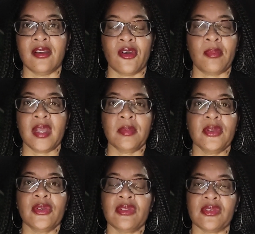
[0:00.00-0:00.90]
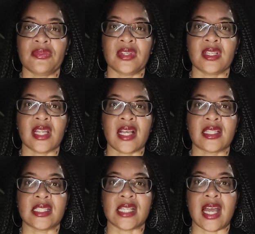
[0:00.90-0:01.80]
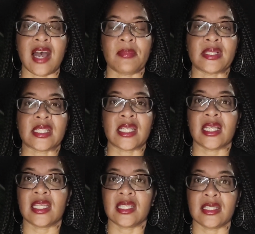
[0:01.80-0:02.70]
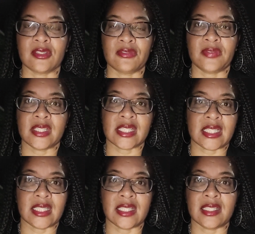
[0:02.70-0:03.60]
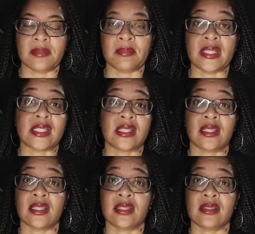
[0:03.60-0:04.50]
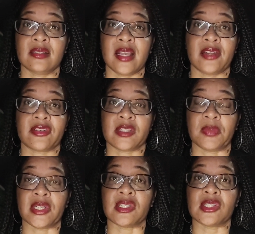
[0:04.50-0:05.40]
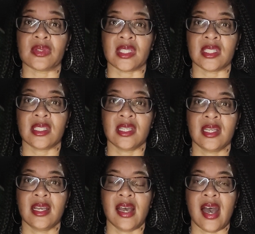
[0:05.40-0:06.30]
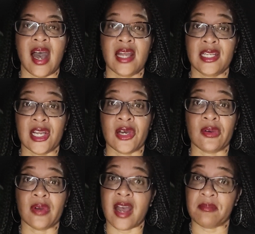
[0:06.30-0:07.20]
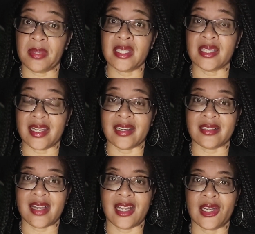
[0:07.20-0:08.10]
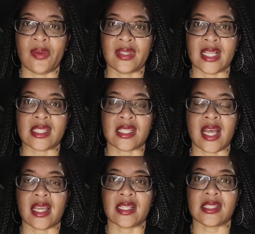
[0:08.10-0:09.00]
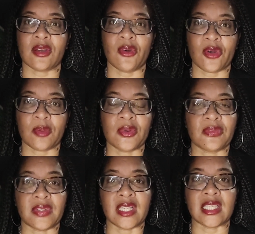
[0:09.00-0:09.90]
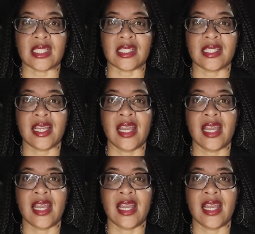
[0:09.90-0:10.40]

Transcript: Or maybe you even feel like the job is killing you physically, mentally, and/or spiritually. I know, I've been there. I know what that's like. It's a horrible feeling.